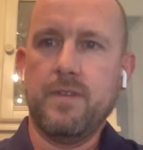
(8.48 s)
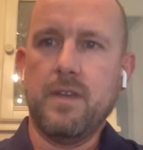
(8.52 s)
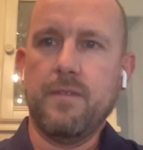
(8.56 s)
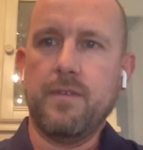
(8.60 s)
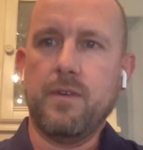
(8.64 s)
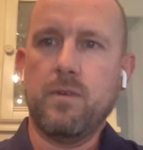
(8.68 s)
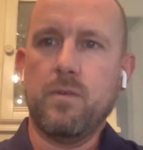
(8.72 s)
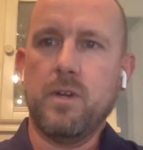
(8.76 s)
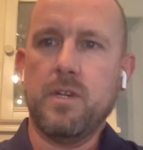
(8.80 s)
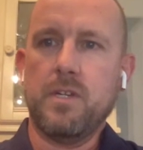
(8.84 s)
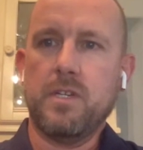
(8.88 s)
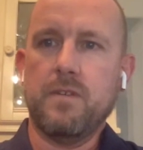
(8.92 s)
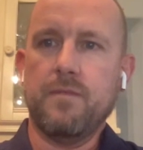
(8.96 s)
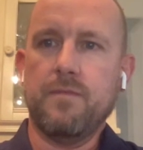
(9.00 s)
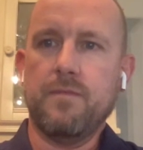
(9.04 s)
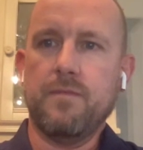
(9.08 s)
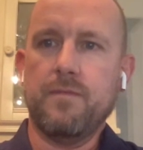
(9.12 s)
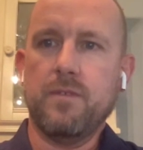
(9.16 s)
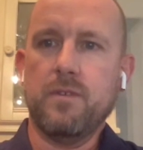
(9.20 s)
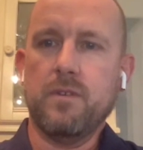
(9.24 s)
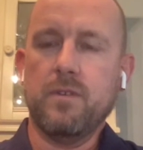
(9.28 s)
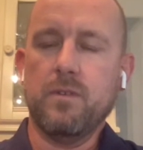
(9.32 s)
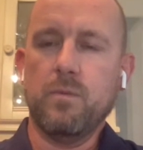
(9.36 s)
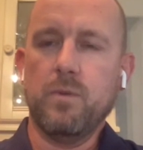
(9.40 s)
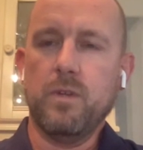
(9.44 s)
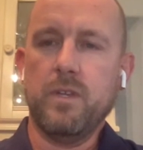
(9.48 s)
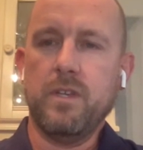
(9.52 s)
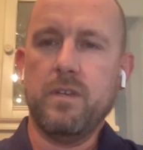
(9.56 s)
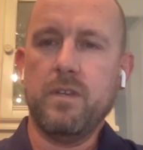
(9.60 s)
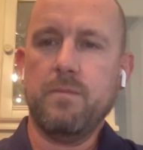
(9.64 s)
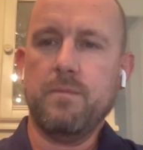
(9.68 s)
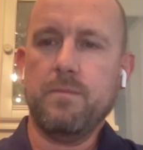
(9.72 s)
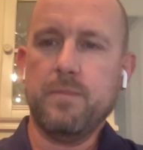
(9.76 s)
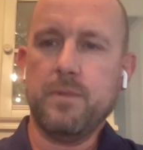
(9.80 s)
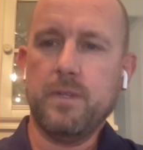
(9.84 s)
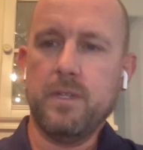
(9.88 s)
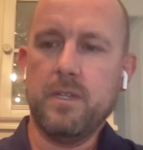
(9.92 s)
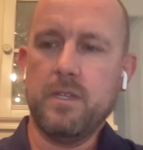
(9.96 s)
you have a question for
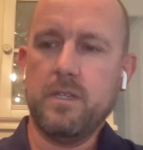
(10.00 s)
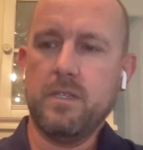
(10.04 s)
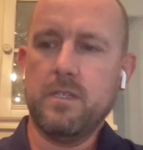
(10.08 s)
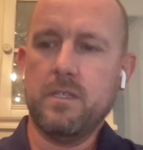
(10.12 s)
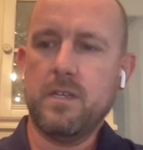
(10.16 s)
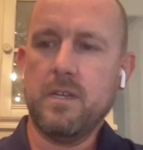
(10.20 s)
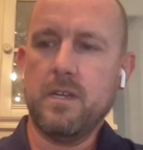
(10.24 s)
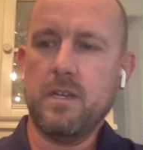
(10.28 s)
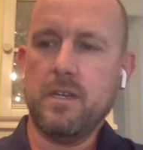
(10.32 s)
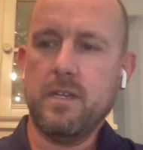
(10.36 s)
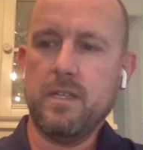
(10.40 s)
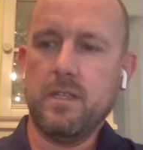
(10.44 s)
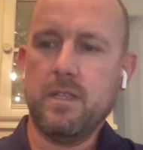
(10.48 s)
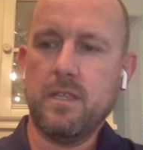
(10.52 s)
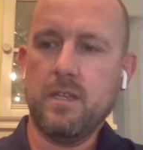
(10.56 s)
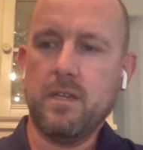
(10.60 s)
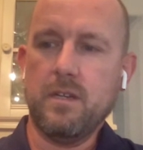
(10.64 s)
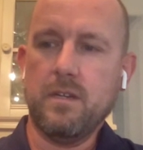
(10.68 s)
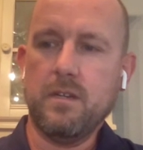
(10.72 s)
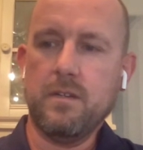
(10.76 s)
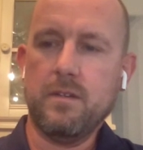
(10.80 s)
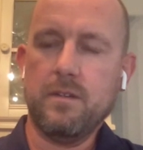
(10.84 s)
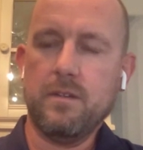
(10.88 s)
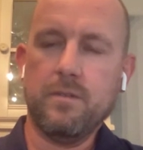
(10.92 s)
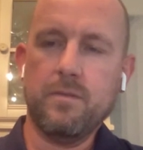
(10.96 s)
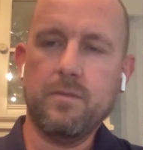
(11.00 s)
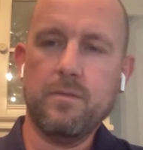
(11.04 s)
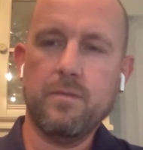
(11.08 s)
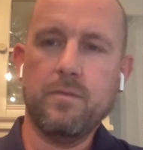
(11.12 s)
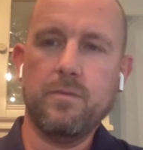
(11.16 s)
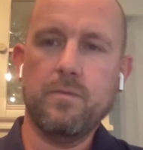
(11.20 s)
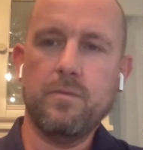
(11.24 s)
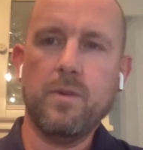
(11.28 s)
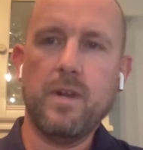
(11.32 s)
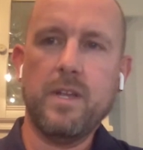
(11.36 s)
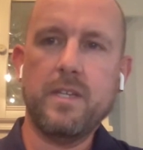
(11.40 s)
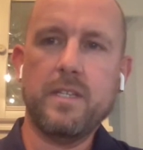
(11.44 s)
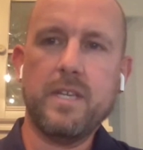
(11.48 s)
William, please hit the
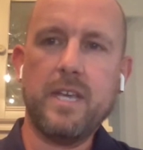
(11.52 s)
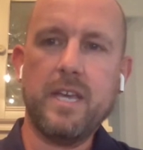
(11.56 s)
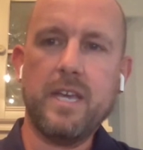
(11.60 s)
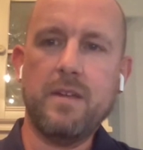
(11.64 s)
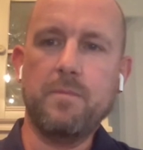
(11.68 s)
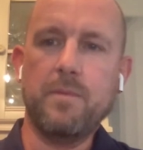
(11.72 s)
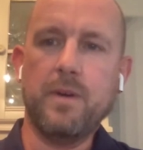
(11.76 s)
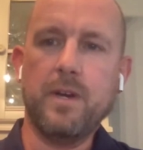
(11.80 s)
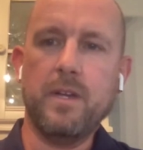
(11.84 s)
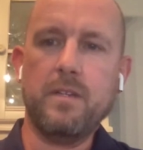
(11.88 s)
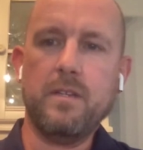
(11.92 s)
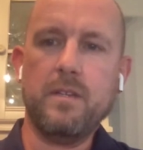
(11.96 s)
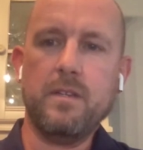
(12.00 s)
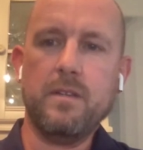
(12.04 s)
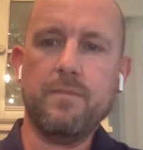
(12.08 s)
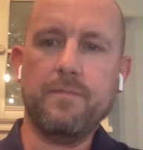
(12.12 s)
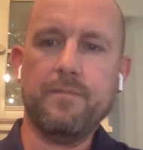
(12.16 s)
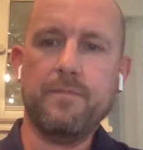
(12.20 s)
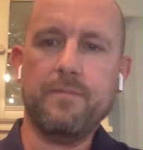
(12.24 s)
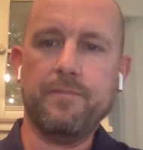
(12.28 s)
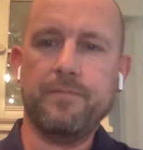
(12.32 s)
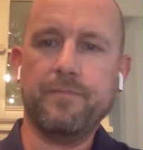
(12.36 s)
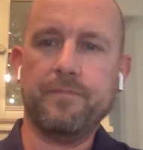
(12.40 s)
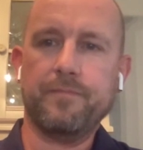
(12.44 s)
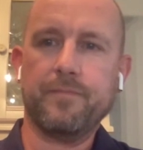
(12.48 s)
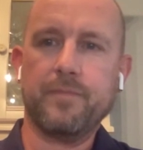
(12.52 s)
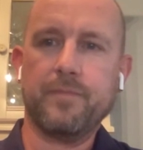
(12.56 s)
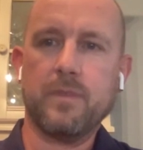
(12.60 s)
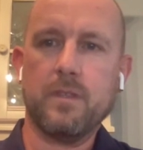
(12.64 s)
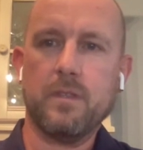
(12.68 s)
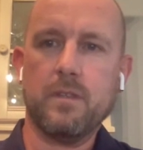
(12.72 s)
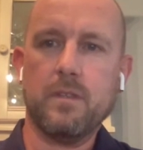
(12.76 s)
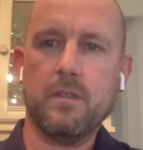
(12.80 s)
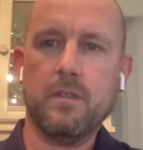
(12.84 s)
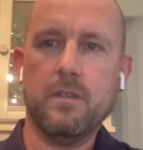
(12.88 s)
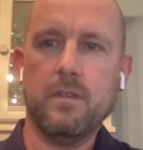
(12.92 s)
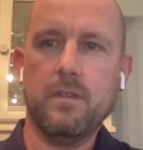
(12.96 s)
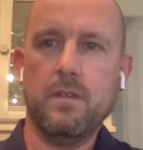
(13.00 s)
raise hand button.
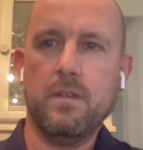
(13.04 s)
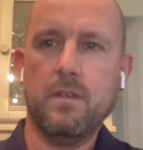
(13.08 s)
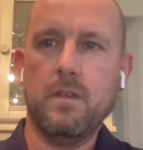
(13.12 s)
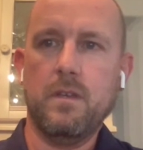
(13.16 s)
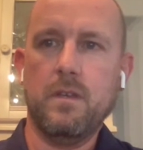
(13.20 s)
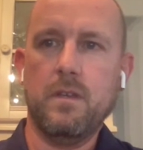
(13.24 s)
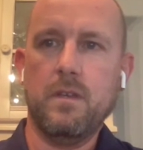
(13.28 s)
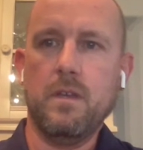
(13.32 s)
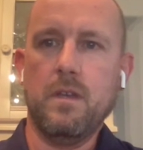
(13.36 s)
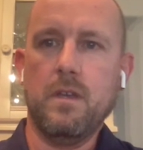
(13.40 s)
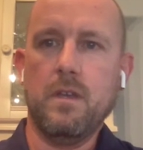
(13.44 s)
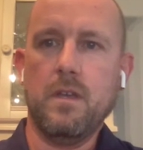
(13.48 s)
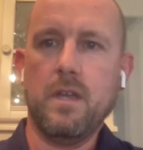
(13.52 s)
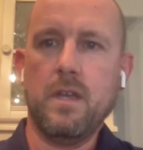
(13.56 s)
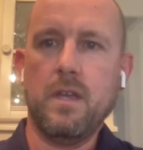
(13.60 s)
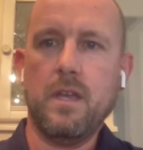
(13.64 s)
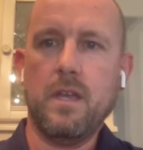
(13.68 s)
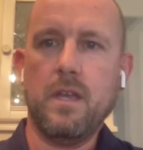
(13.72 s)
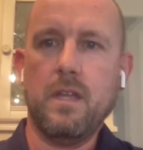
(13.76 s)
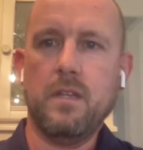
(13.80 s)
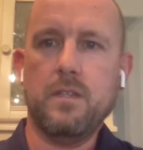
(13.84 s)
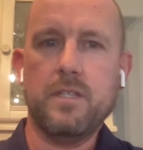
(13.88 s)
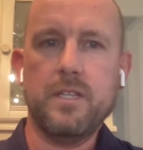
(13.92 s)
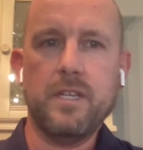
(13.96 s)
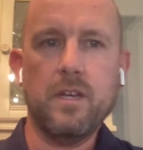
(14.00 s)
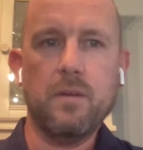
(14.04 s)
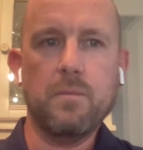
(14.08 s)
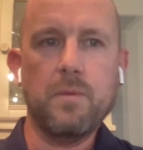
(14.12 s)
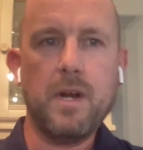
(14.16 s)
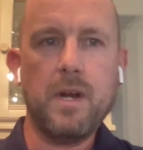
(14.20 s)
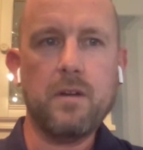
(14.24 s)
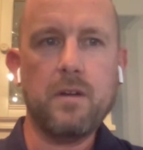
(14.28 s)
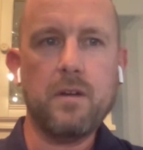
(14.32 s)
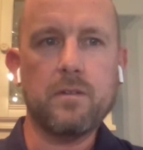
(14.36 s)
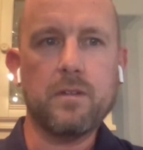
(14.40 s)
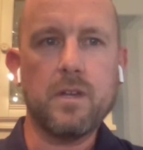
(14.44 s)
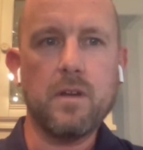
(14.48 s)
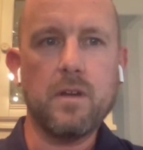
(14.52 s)
And CL Brown,
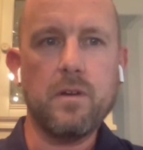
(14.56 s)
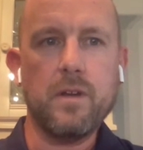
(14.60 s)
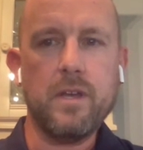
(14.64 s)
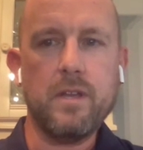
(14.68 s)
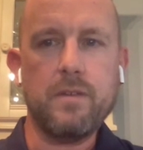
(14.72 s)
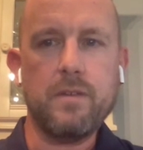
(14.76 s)
go